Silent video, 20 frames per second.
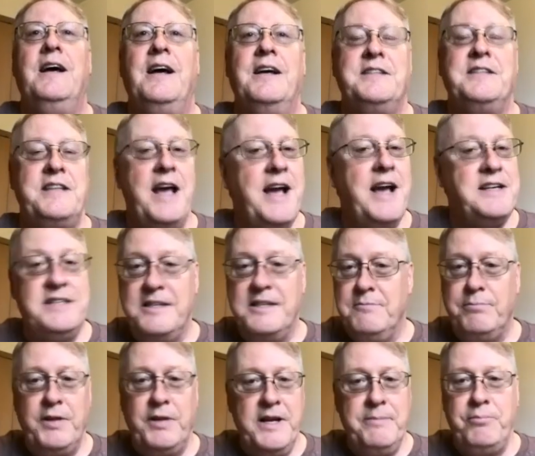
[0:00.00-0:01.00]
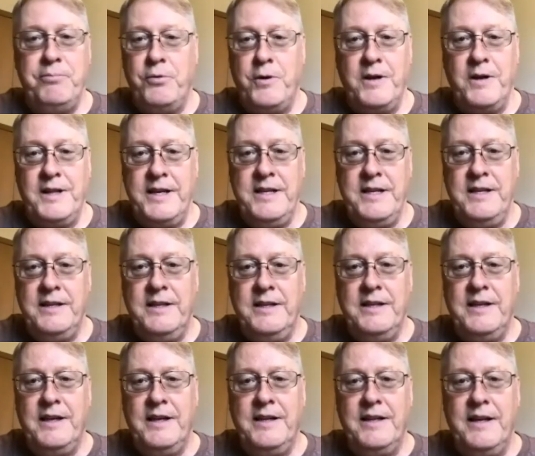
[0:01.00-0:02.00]
Zags didn't play poorly
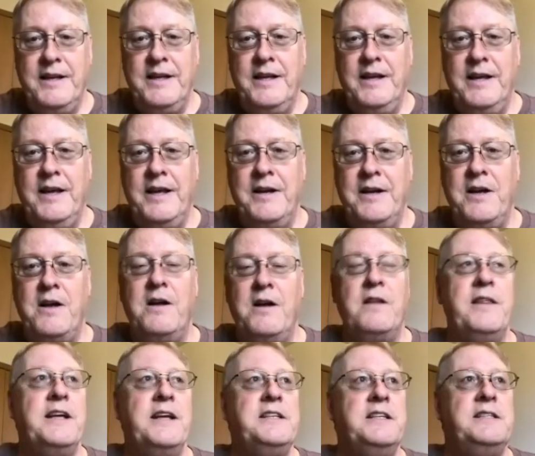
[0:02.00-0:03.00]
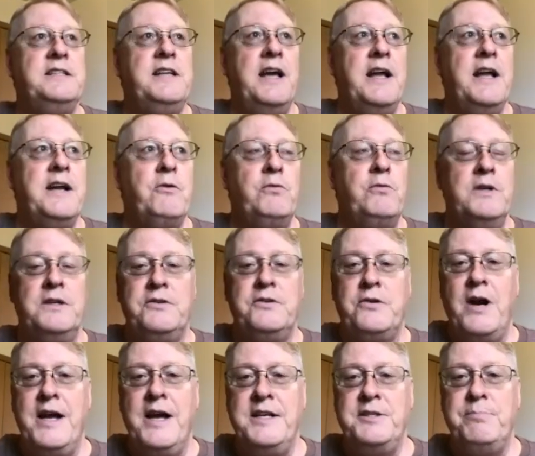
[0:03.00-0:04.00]
at all. They just had a real
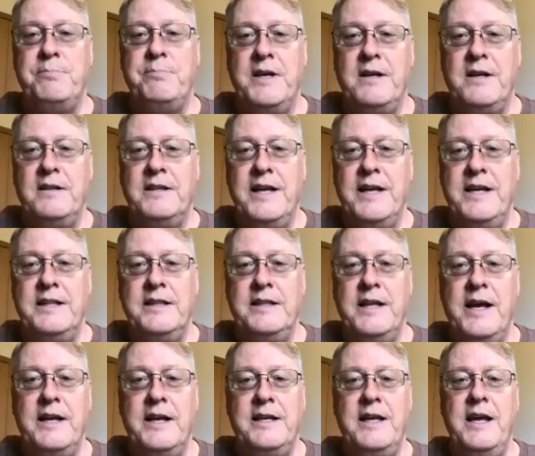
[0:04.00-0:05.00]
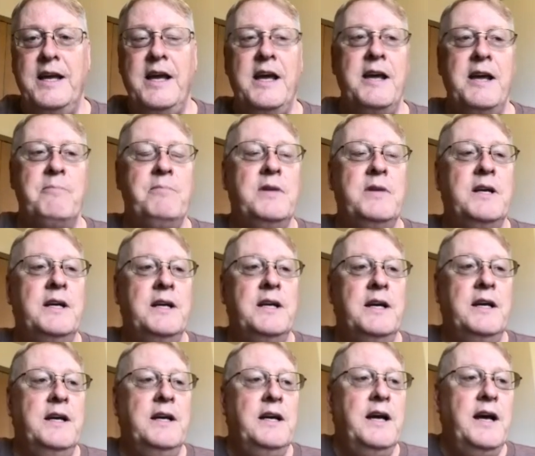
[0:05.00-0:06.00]
dry spell late in that game.
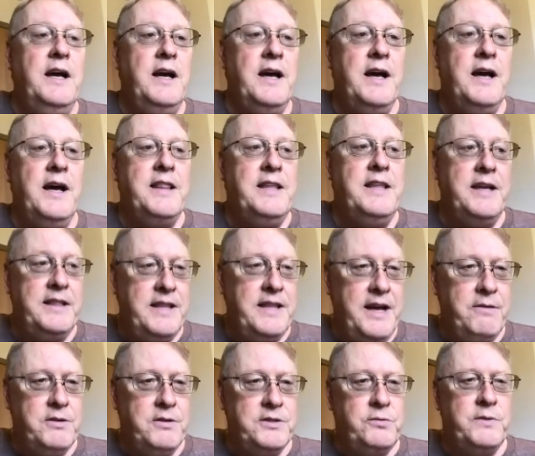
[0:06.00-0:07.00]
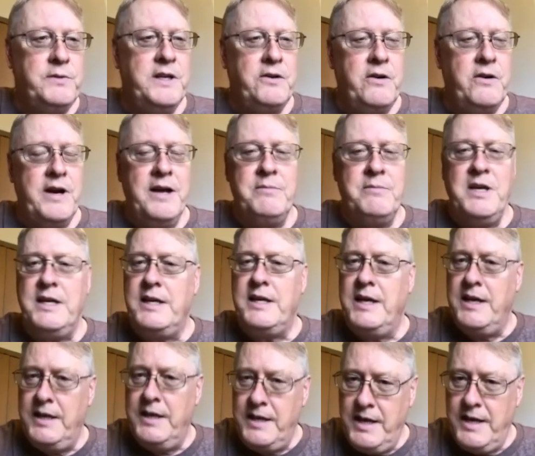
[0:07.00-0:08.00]
Mm-hmm. I think that was when Graham E.K.